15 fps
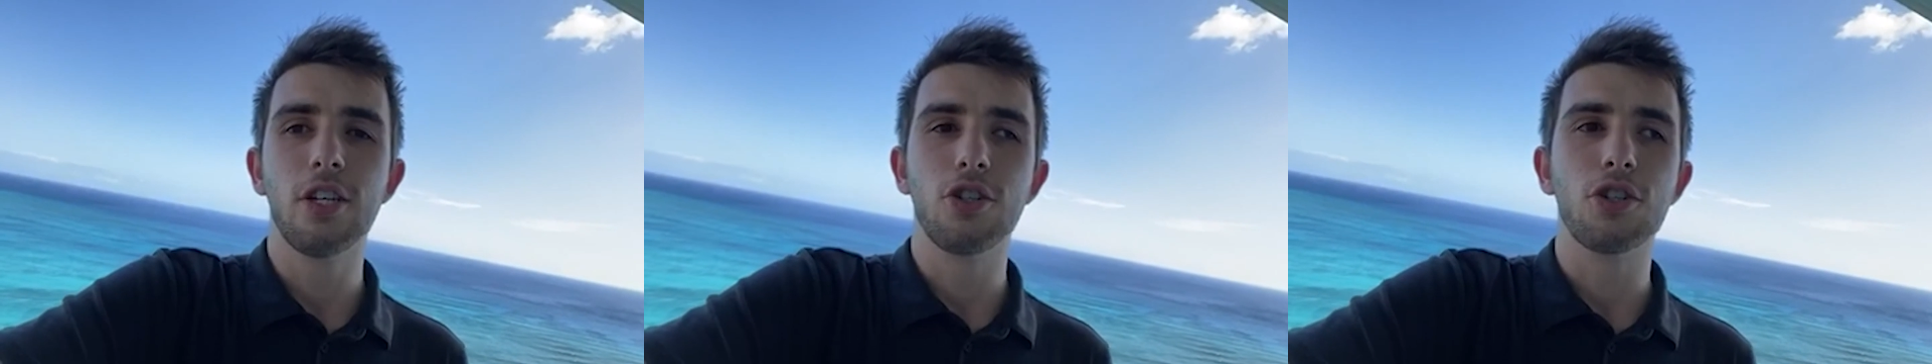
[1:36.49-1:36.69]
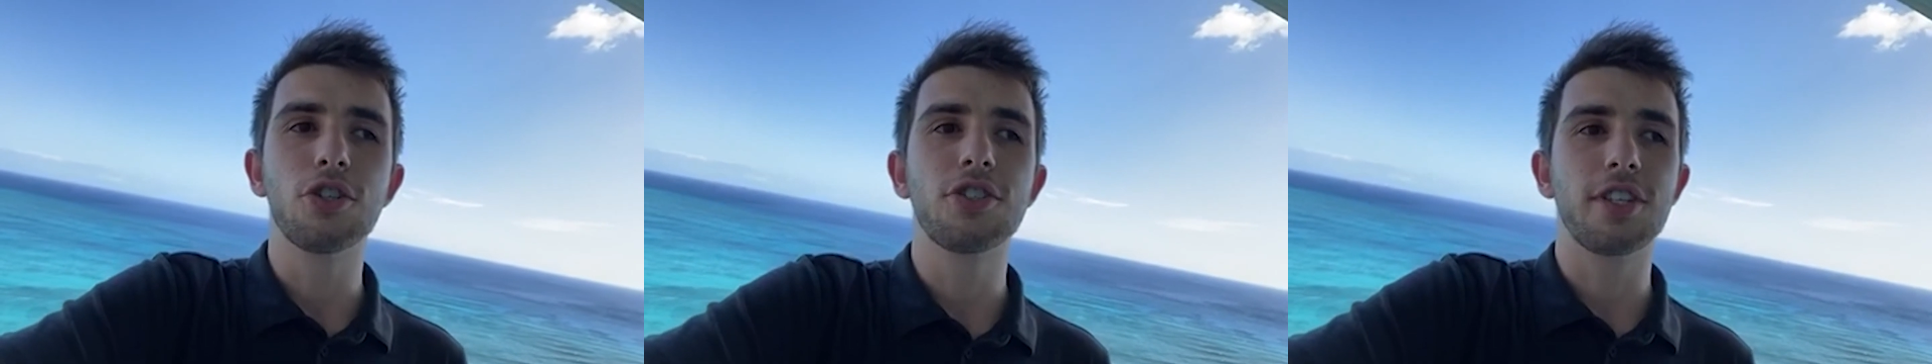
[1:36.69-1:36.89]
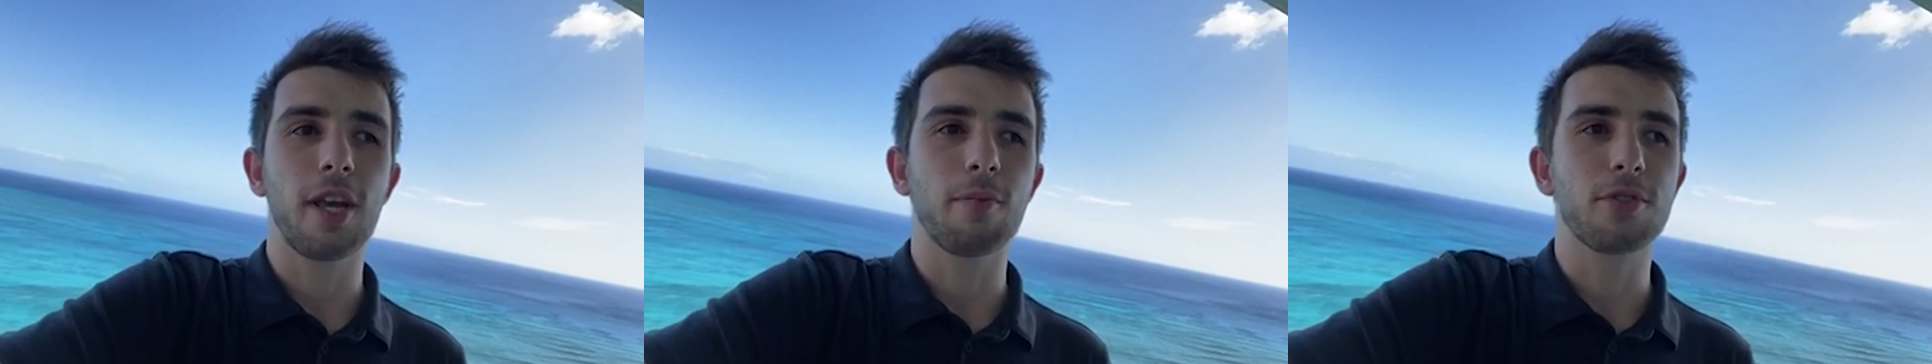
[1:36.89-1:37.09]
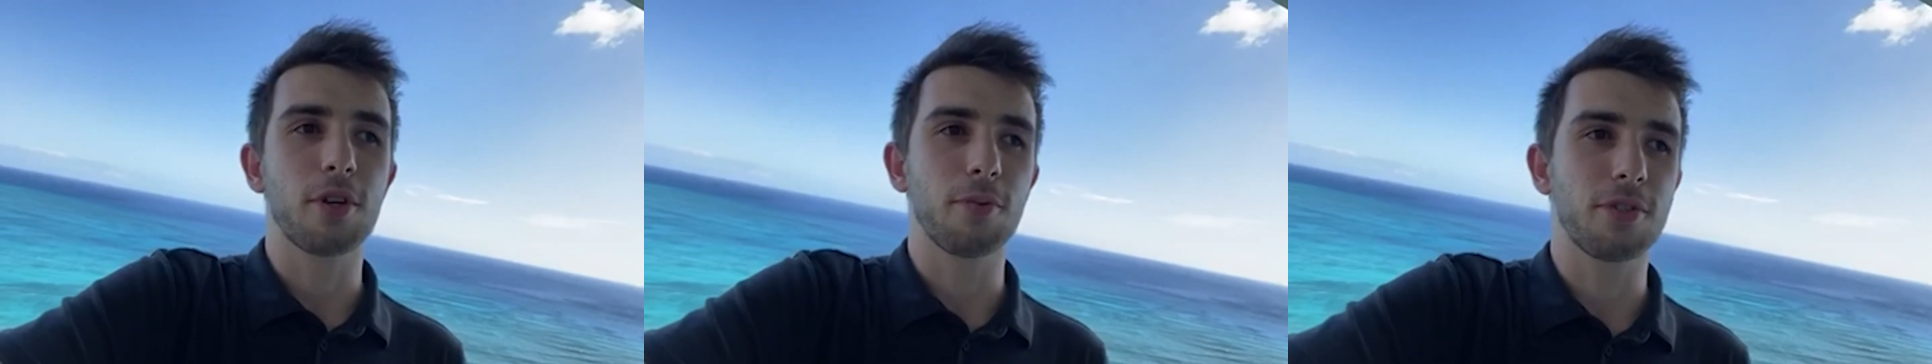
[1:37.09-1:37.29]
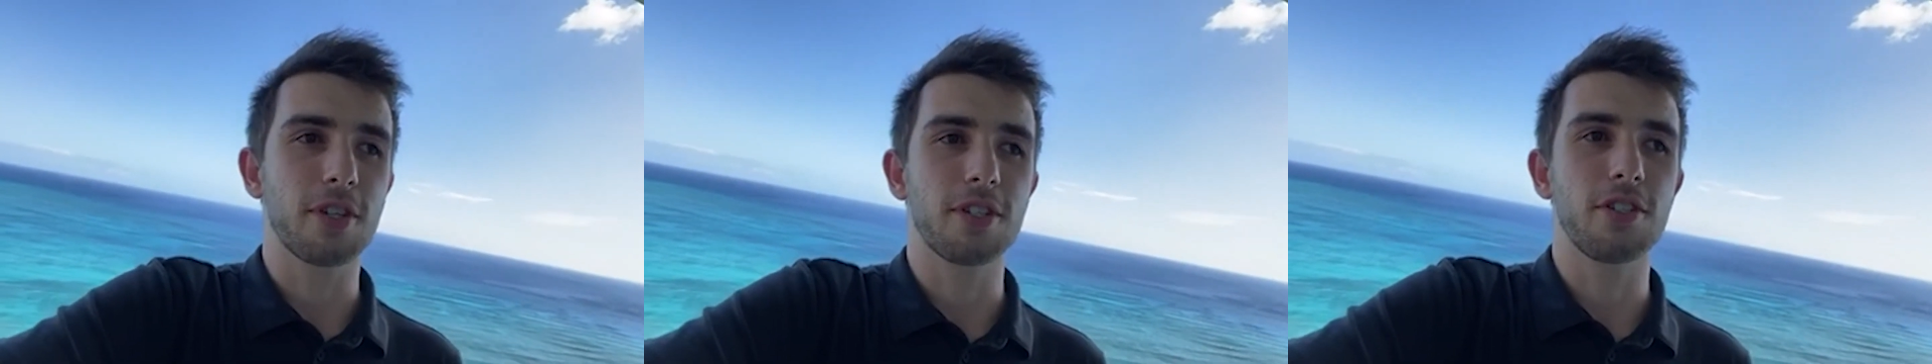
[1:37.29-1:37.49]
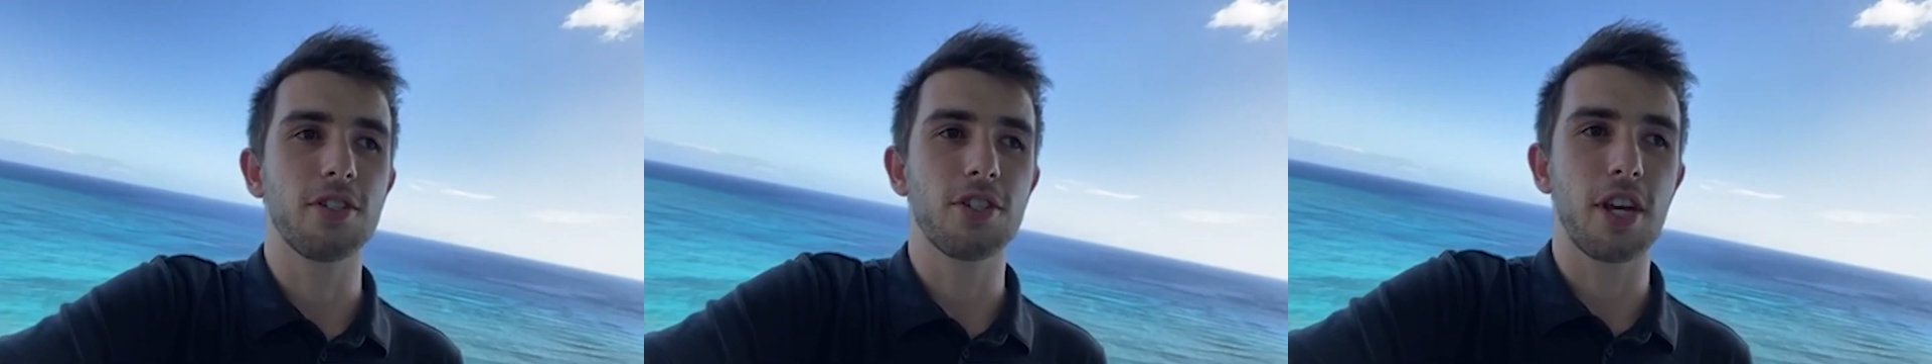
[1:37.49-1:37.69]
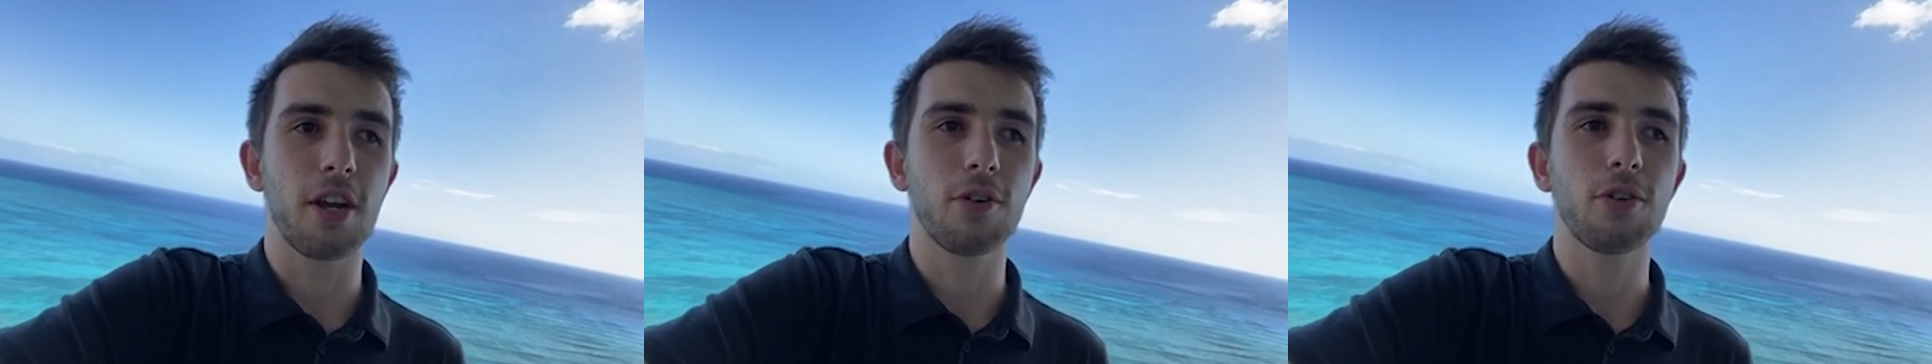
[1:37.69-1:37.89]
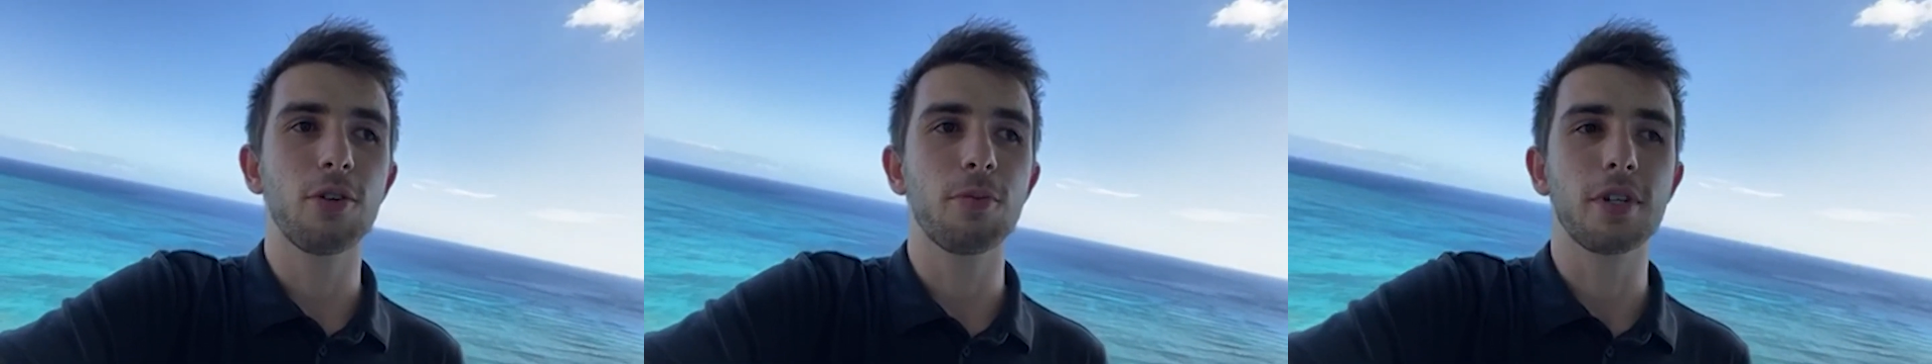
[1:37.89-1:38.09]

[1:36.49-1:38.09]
just STEM subjects in general,